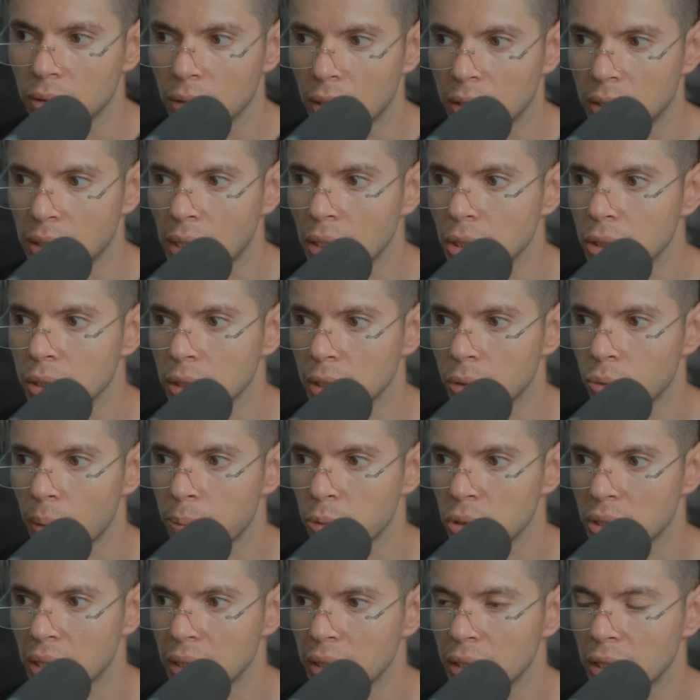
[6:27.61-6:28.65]
essentially
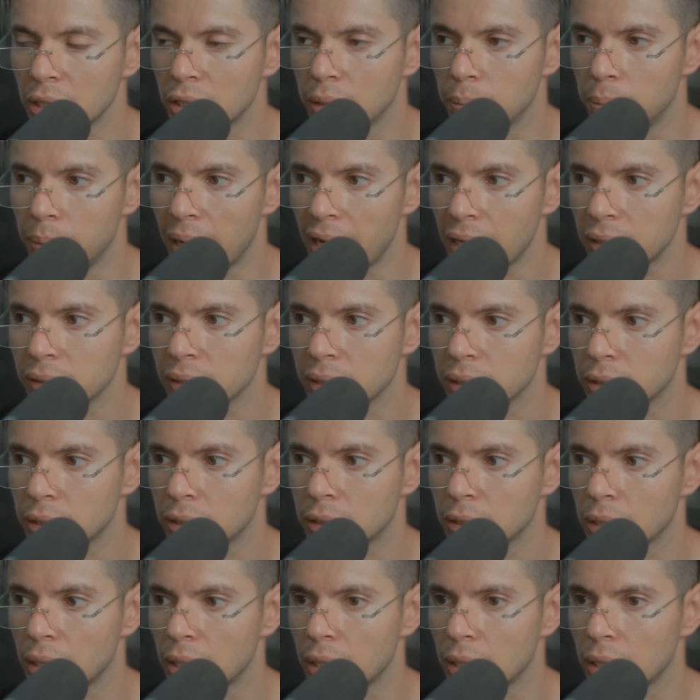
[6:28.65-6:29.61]
representing the balance,